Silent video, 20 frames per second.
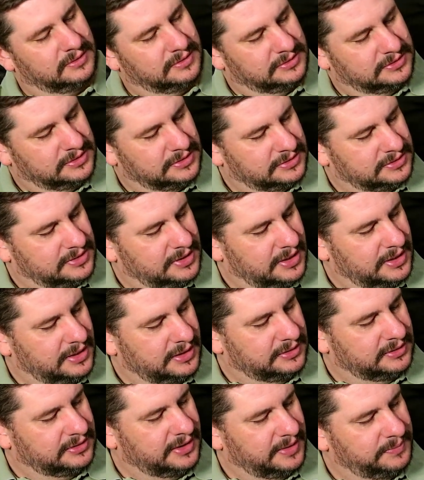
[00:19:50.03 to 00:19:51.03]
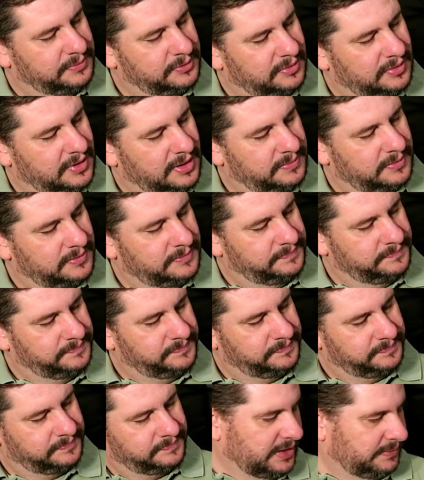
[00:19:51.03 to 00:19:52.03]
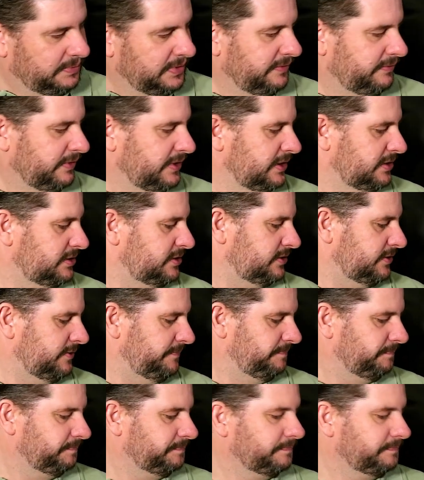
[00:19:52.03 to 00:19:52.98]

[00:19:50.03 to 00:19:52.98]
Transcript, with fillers: This is their debut album. I believe it is.